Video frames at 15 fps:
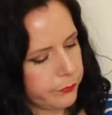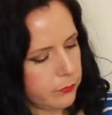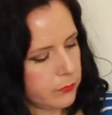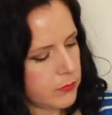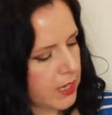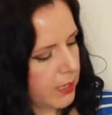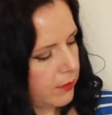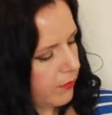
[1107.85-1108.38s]

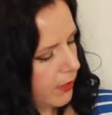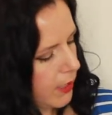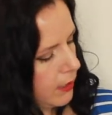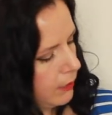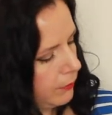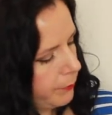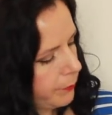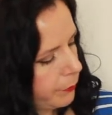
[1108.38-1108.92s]
navy
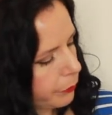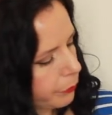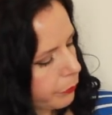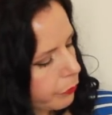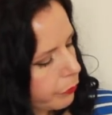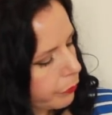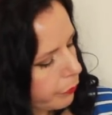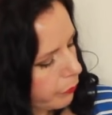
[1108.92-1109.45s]

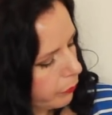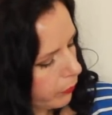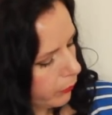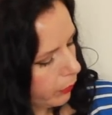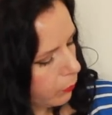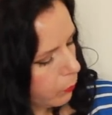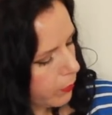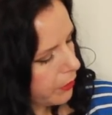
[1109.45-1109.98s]

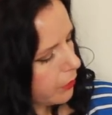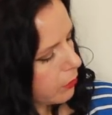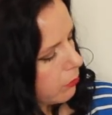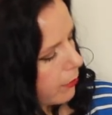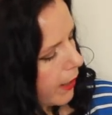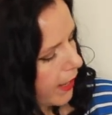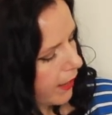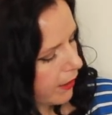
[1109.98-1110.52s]
with a
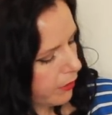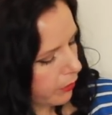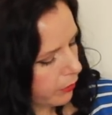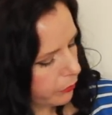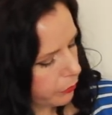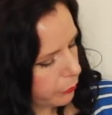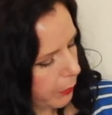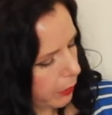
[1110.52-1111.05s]
red
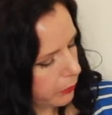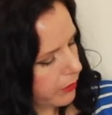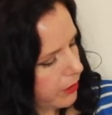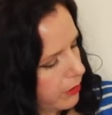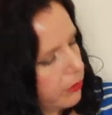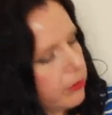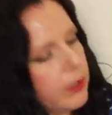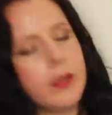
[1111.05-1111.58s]

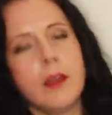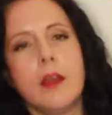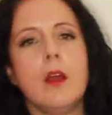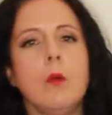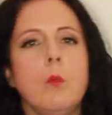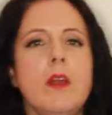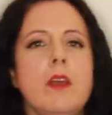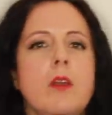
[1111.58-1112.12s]
spotted
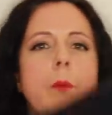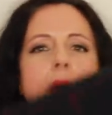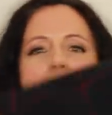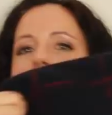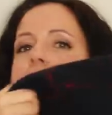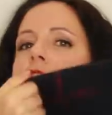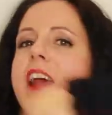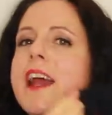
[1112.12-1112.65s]

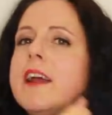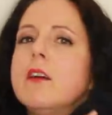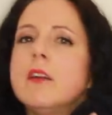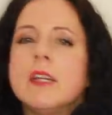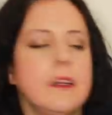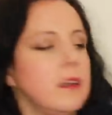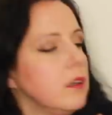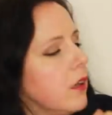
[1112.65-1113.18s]
windowpane check on
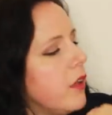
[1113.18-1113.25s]
it.